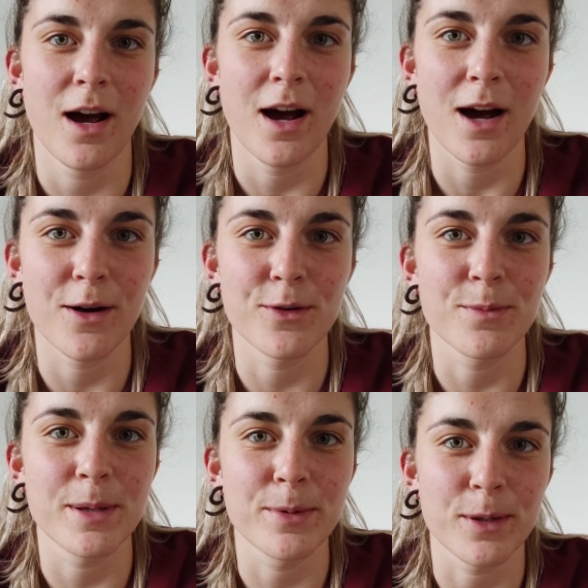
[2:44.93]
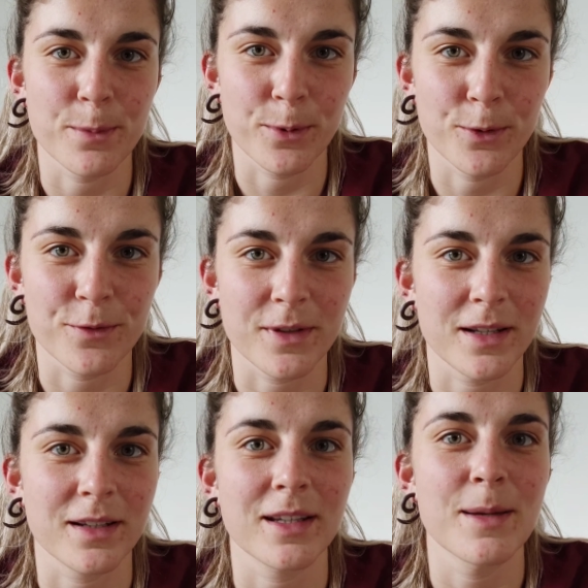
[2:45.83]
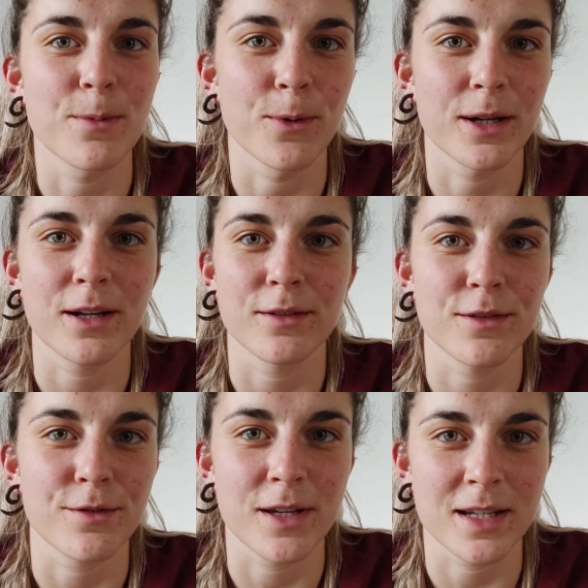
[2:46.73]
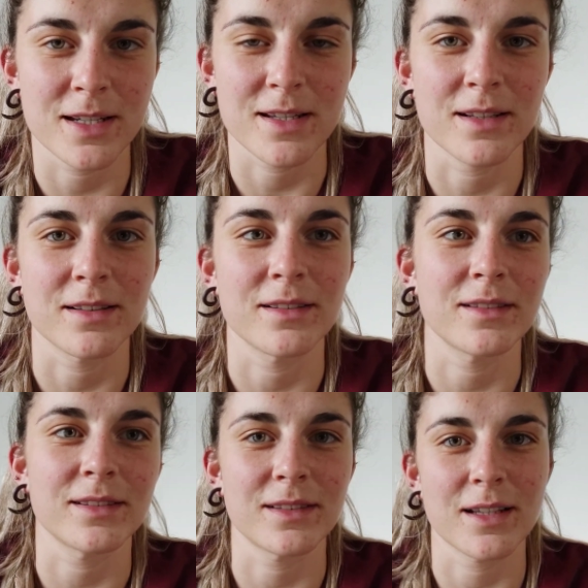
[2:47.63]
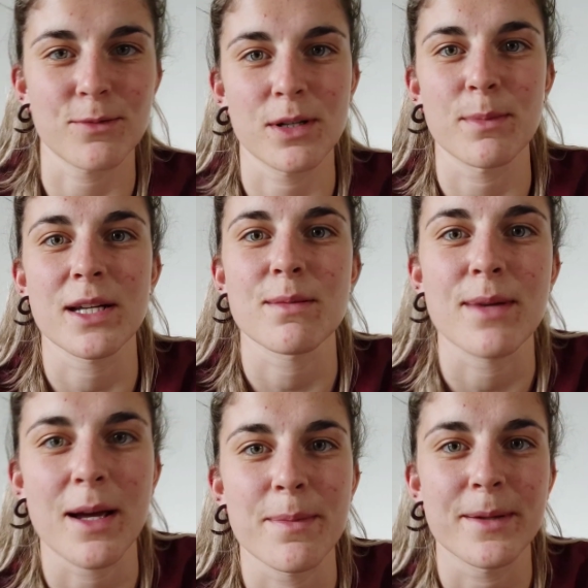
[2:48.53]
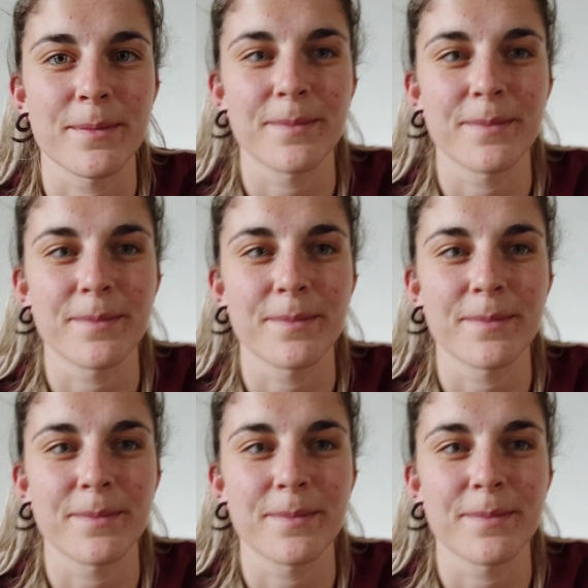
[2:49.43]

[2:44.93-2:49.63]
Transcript: how do people improve and keep working on the things and that really makes me happy